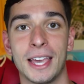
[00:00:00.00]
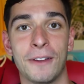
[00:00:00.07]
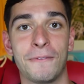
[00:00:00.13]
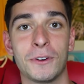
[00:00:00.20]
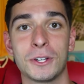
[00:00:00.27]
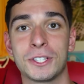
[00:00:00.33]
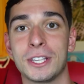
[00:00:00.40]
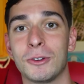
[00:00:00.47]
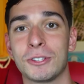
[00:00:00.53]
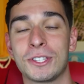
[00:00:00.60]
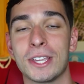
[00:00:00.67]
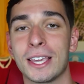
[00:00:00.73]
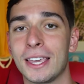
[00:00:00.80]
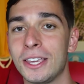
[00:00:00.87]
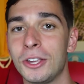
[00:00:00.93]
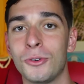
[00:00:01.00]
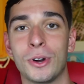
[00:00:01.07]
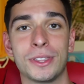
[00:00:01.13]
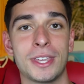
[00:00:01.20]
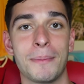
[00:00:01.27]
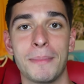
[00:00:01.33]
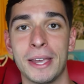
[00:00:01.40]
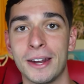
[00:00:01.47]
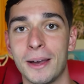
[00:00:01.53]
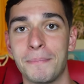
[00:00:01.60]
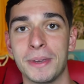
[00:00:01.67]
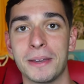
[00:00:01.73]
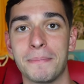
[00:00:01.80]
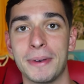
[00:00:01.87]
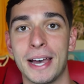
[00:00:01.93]
At first I was thinking, you know what, that may not
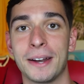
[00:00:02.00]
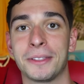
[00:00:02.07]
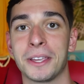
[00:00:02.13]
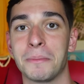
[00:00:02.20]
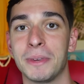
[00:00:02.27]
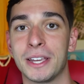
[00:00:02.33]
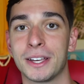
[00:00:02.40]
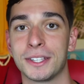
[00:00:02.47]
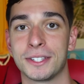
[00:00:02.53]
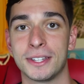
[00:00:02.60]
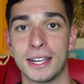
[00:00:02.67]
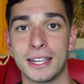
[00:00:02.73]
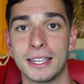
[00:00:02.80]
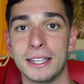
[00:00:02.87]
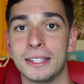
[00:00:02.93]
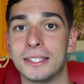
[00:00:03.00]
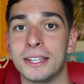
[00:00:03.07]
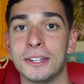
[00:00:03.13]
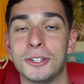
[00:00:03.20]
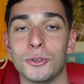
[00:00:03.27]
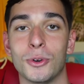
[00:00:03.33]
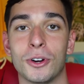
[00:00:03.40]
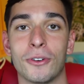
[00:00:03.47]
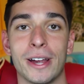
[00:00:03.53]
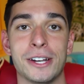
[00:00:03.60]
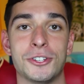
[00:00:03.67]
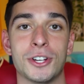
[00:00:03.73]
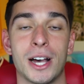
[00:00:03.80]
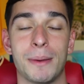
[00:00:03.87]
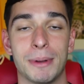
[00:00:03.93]
be a bad thing because Nike didn't do a great
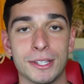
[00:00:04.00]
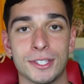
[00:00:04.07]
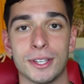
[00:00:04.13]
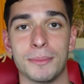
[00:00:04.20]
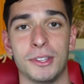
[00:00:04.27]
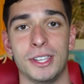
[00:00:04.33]
job on some of